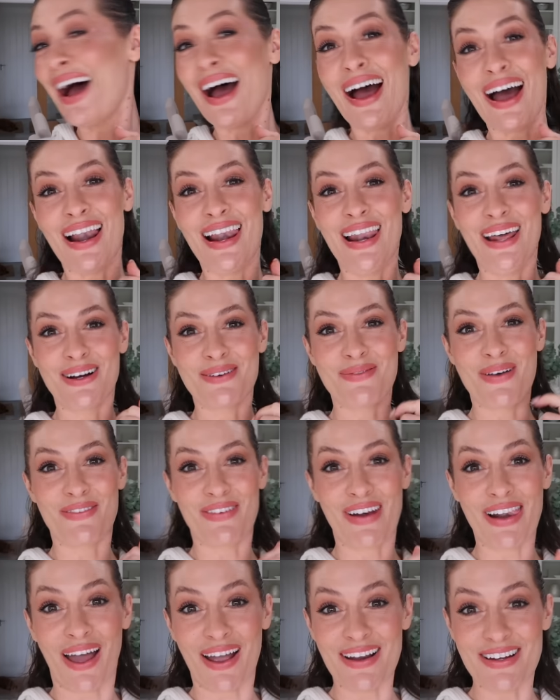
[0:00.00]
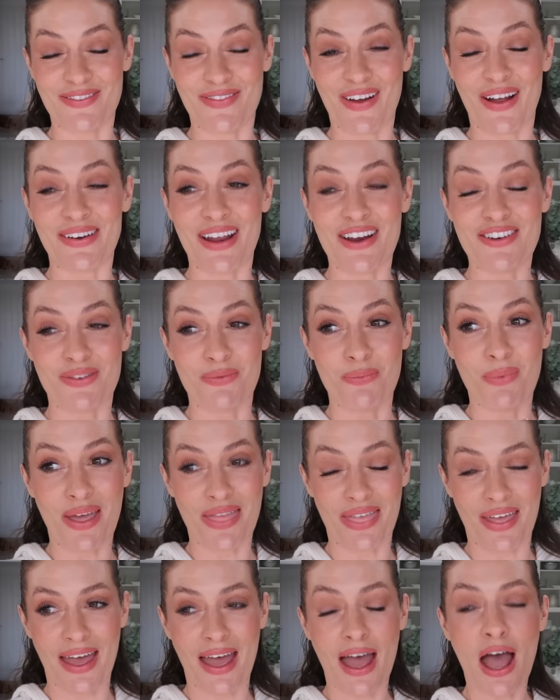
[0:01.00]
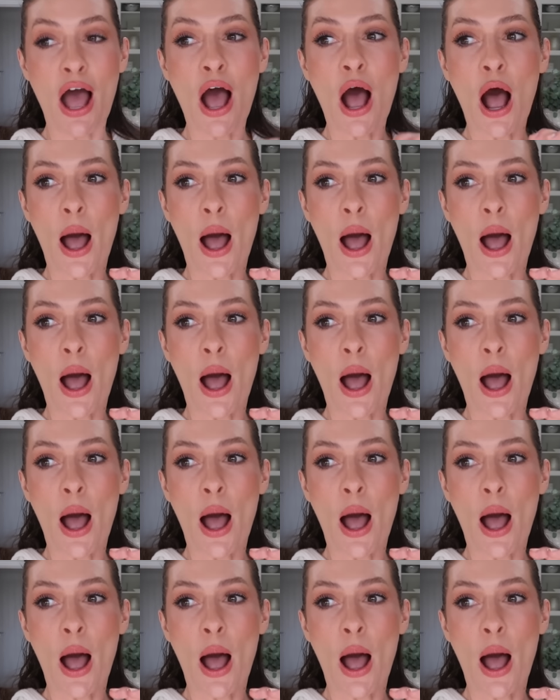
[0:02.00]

a little bit of a lighter foundation with it.